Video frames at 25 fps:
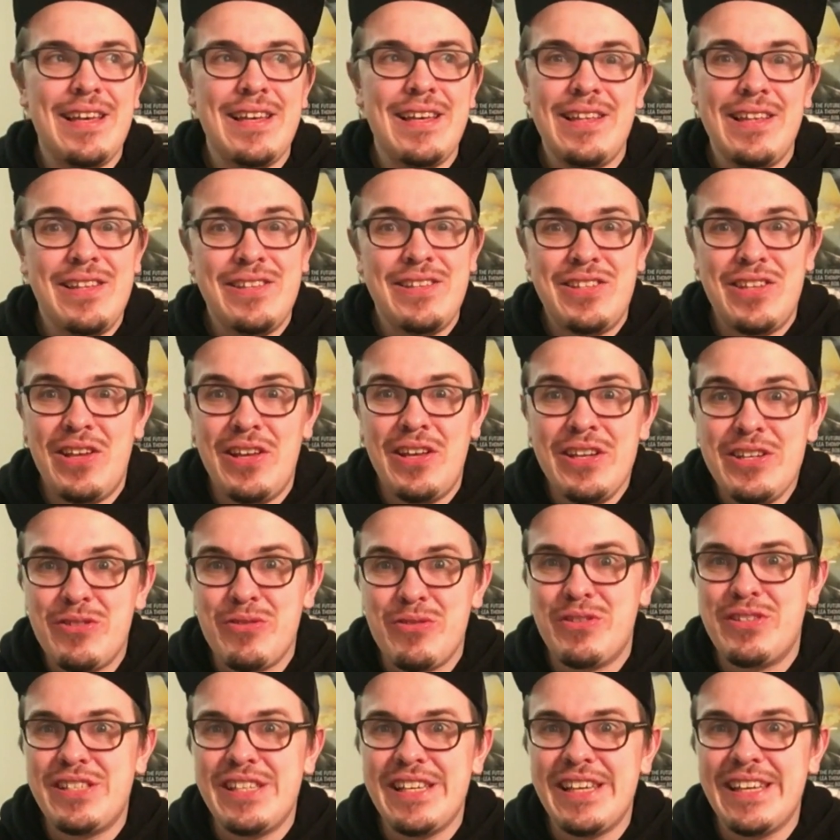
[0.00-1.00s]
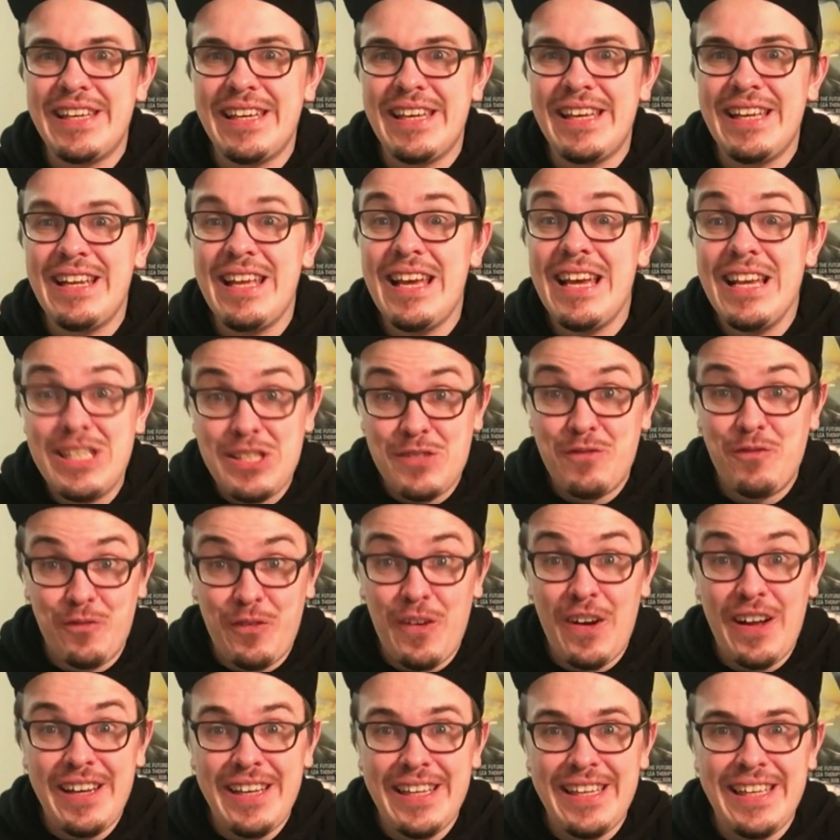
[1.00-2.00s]
is interesting. And it's
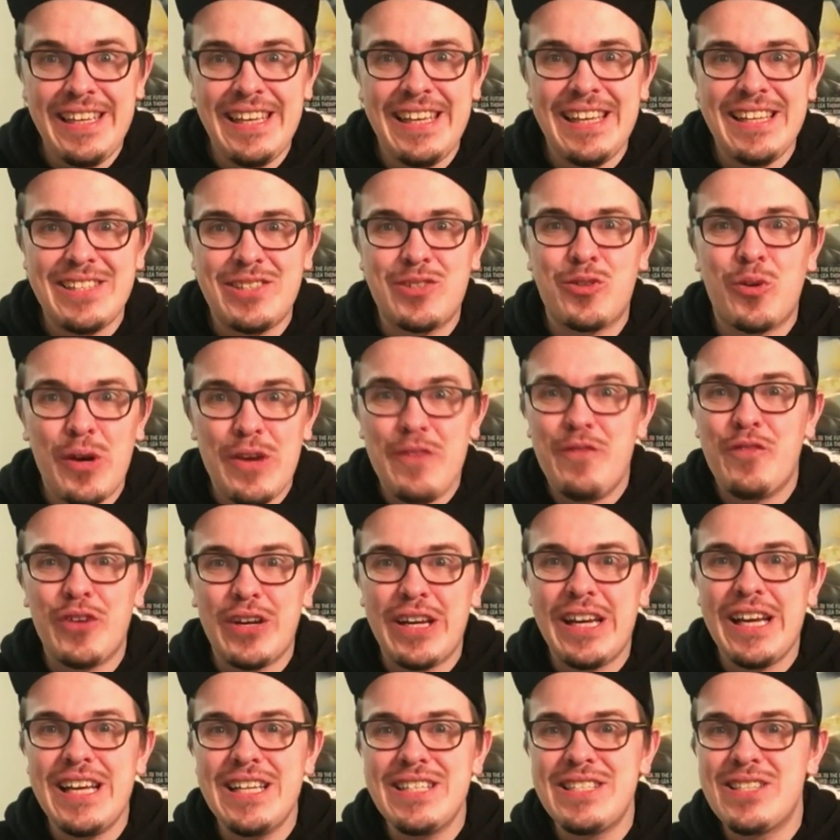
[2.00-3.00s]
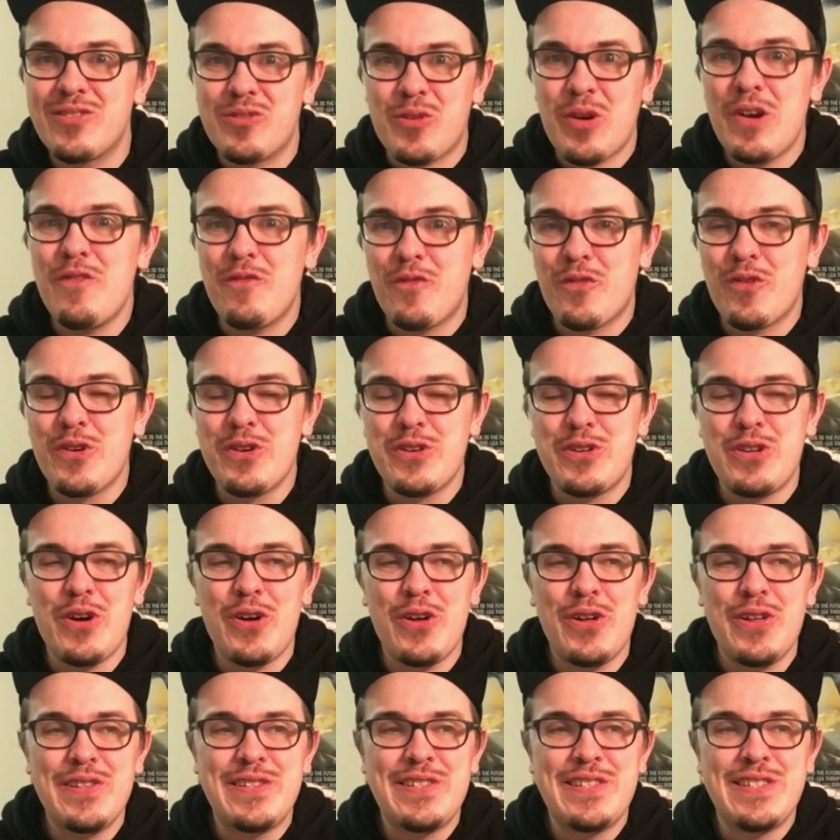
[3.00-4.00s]
funny. It's great for kids. It's great for
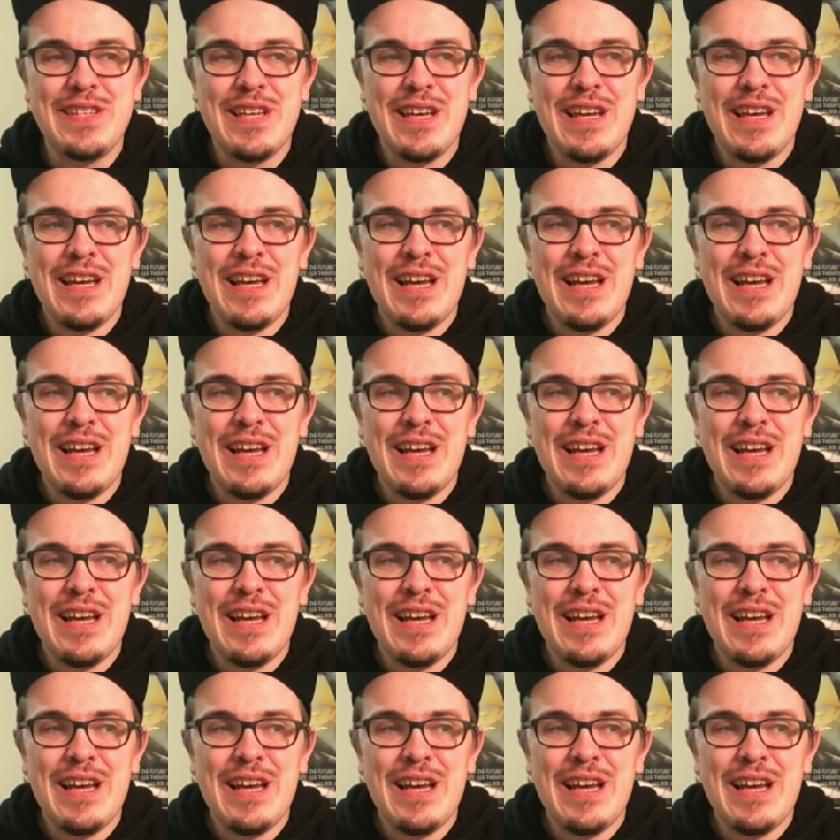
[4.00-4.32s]
adults.